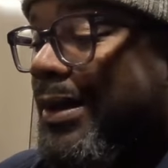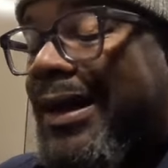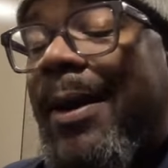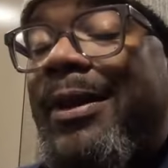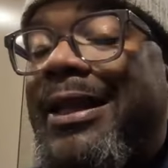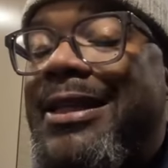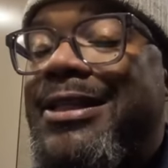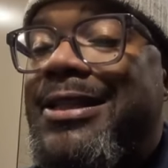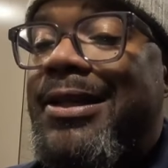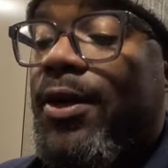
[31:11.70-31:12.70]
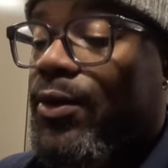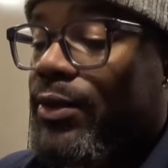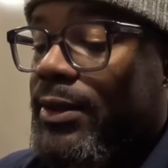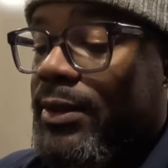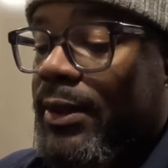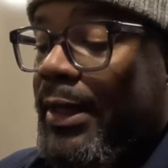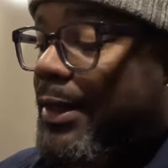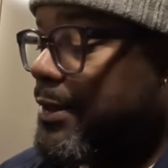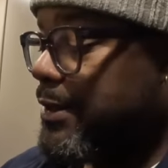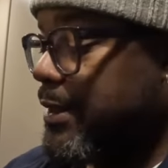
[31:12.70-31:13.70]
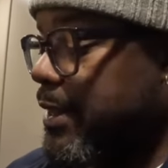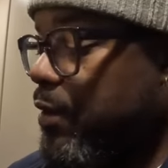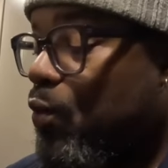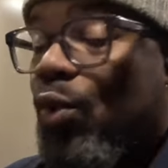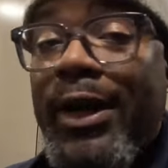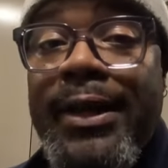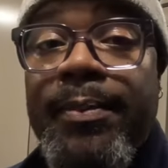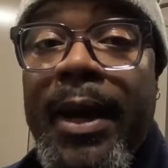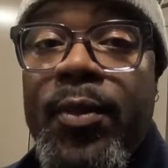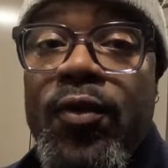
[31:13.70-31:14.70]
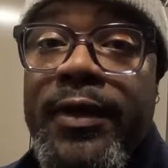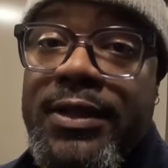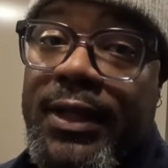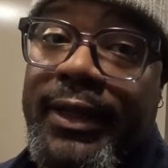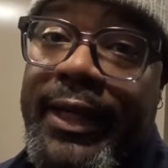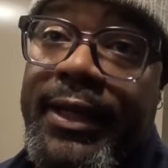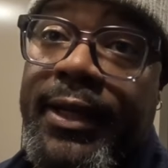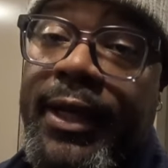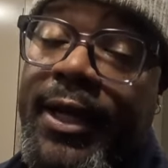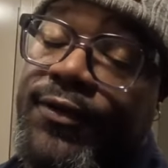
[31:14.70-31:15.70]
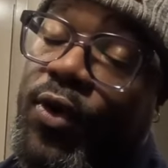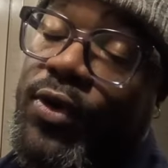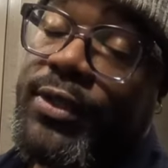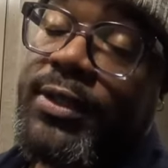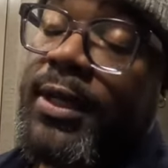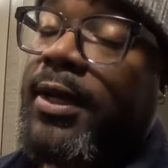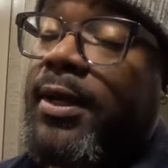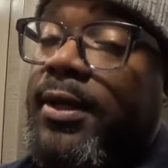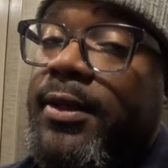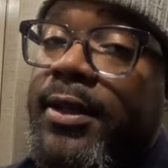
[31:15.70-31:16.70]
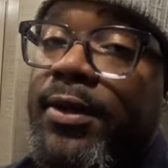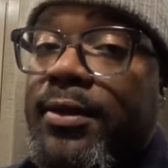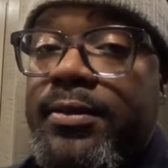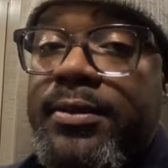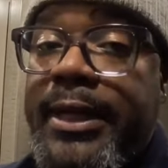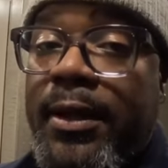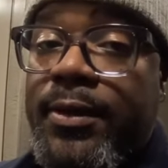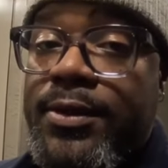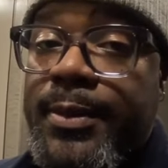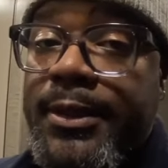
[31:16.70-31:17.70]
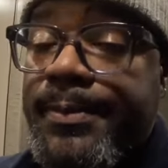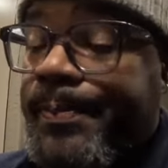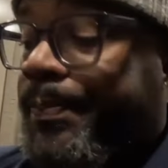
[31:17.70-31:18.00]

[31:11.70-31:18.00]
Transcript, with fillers: a couple of these Cheetos, and then see what my movies look like as far as their download speed.